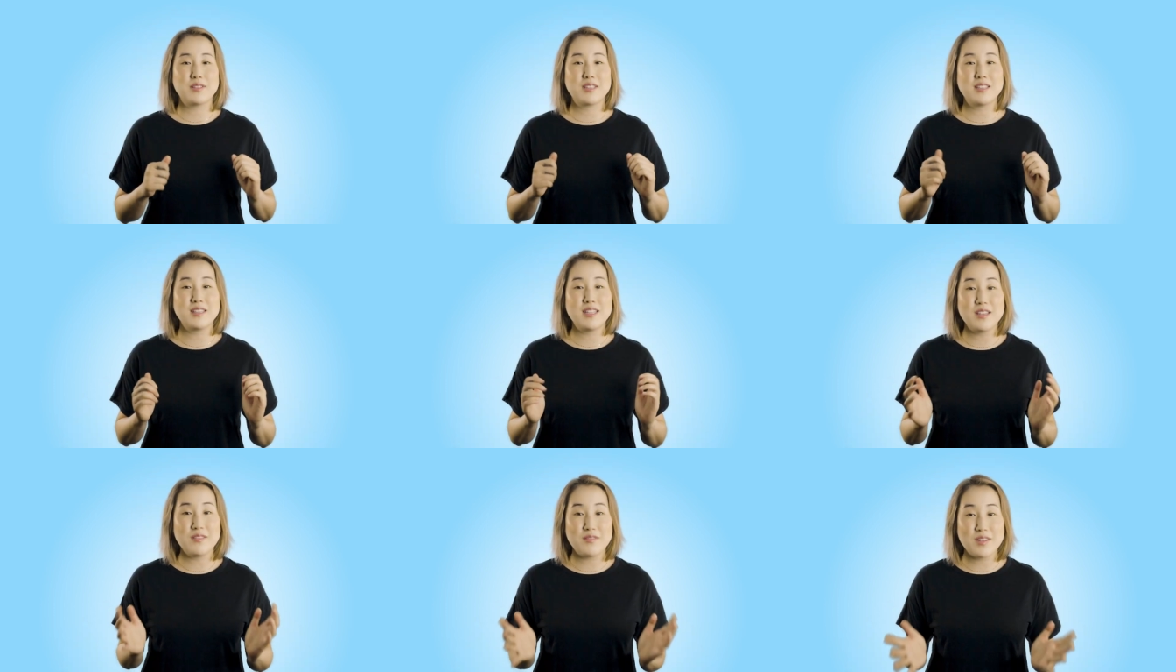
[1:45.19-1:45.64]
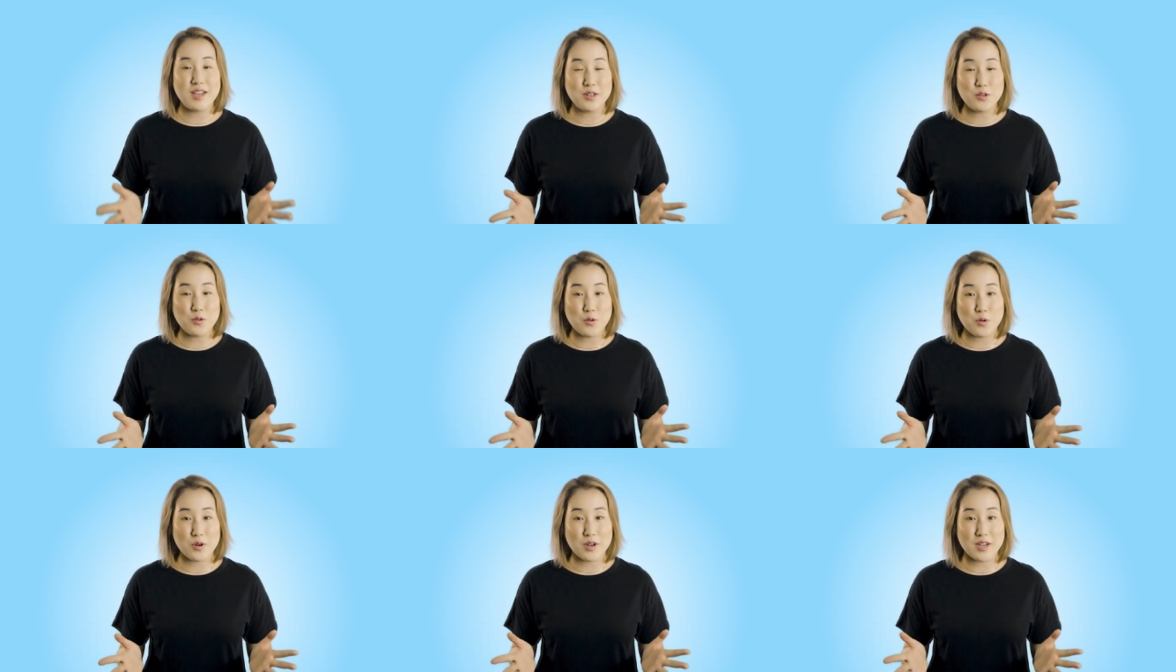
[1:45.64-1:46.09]
I was in the
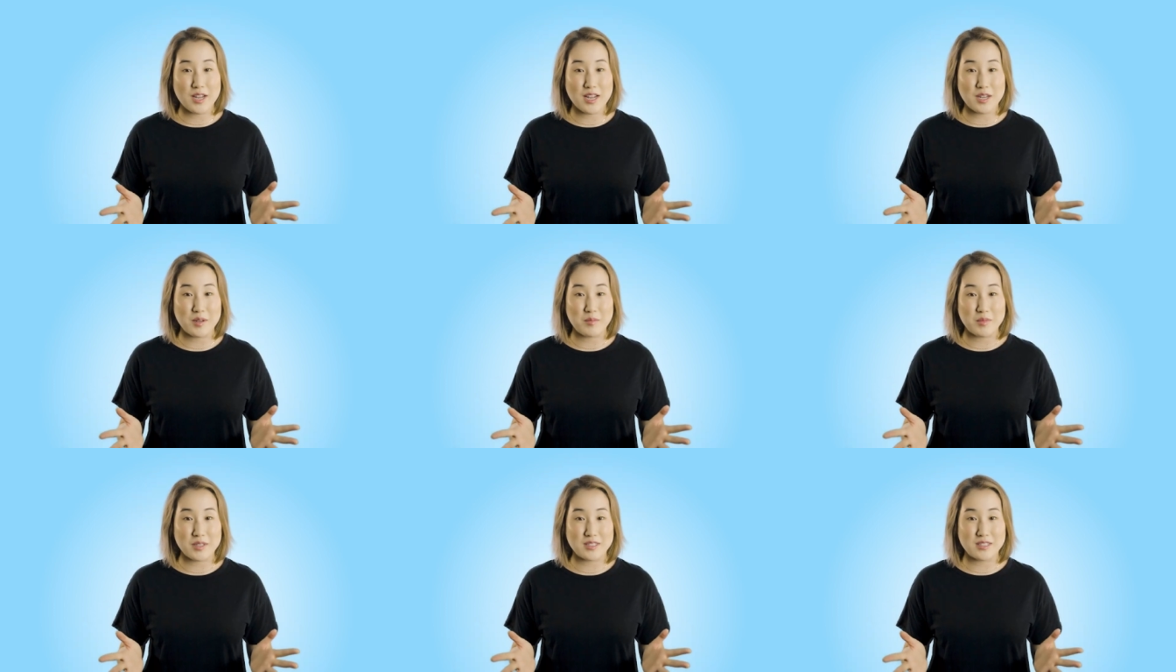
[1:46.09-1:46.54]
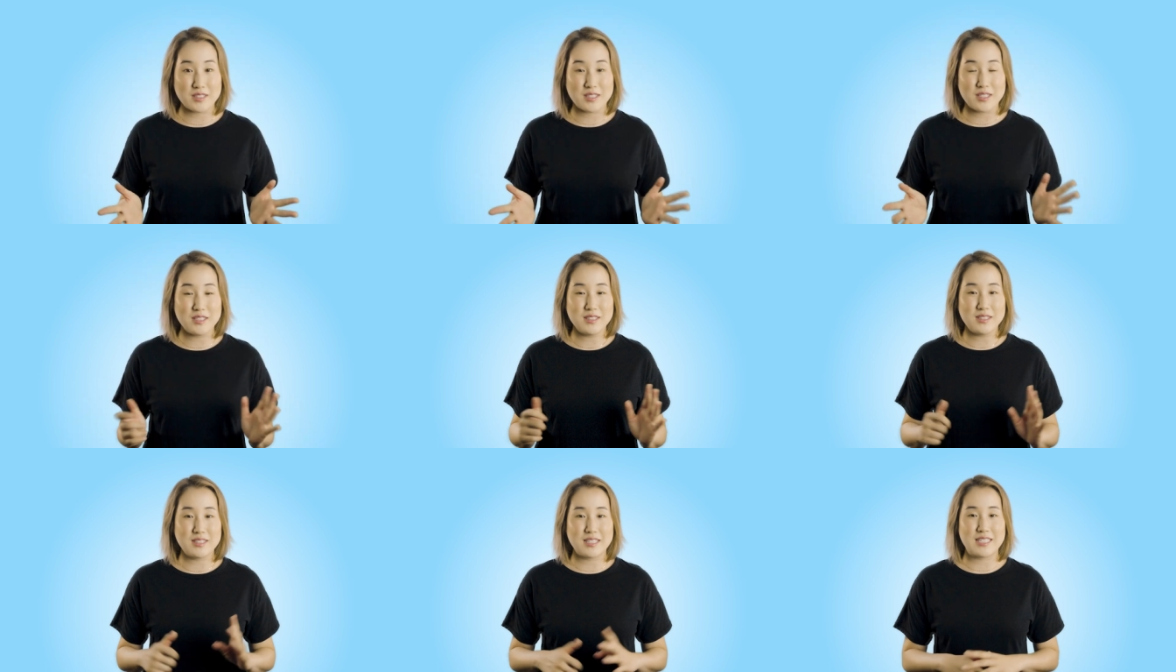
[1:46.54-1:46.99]
event coordinating
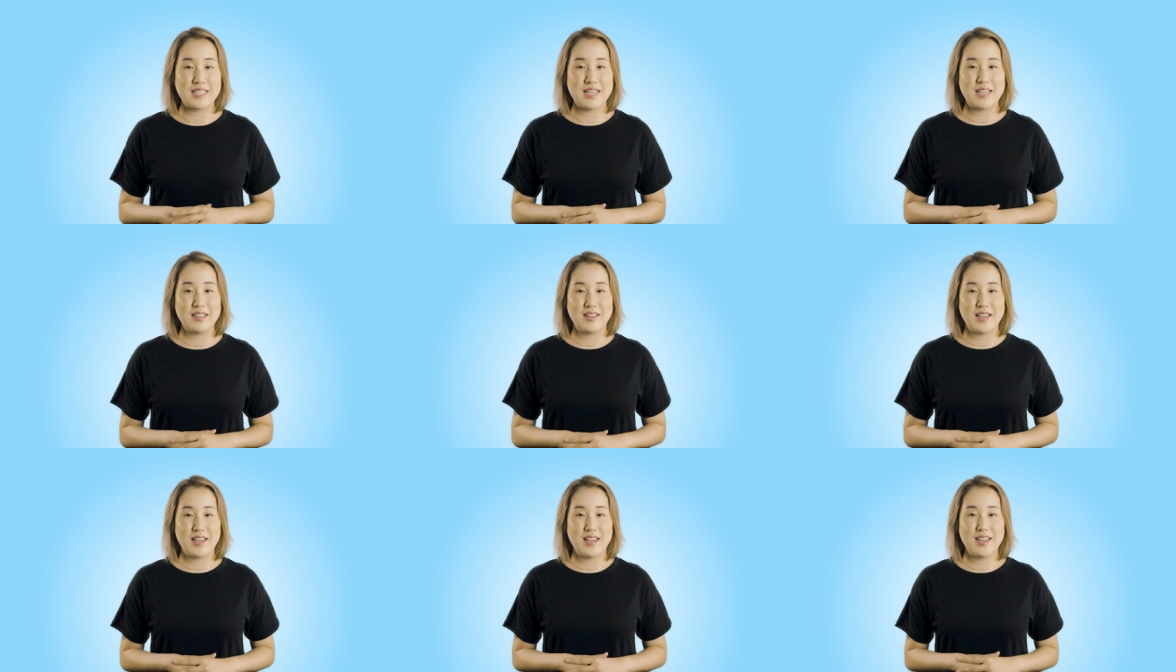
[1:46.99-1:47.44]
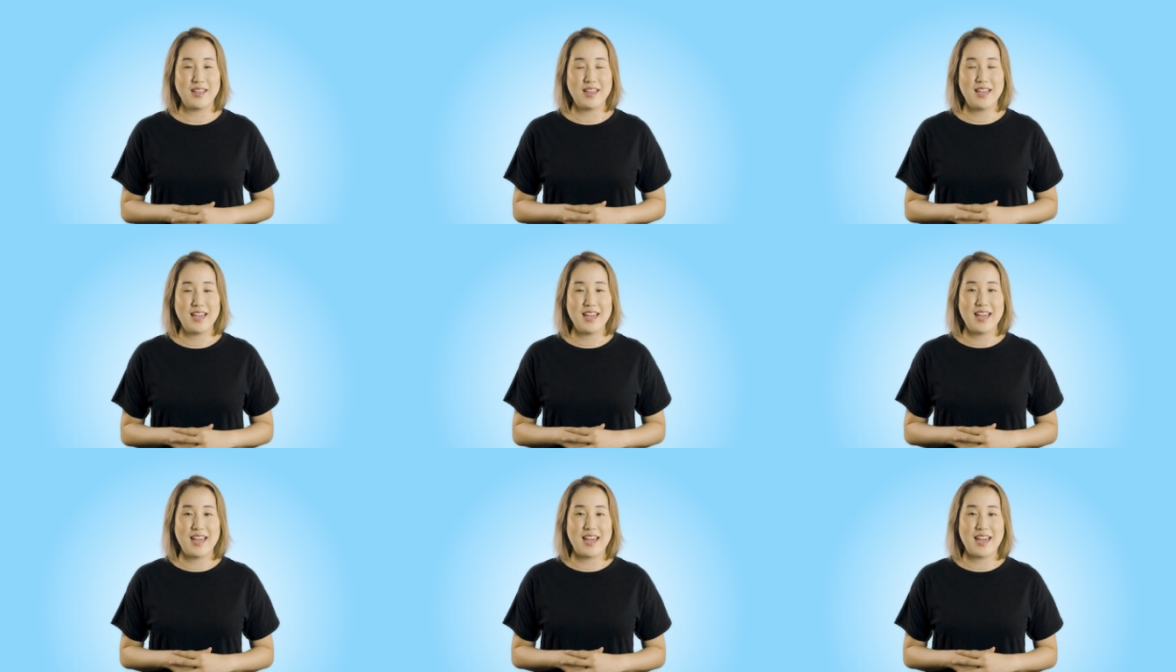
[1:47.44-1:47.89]
business in
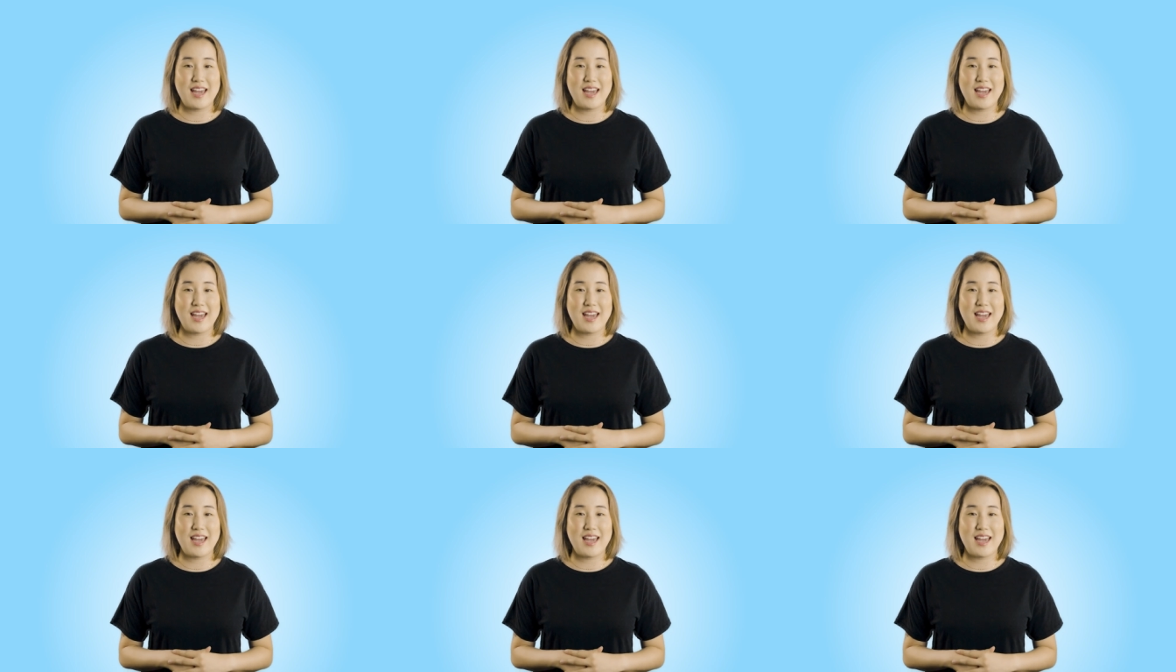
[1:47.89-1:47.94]
LA,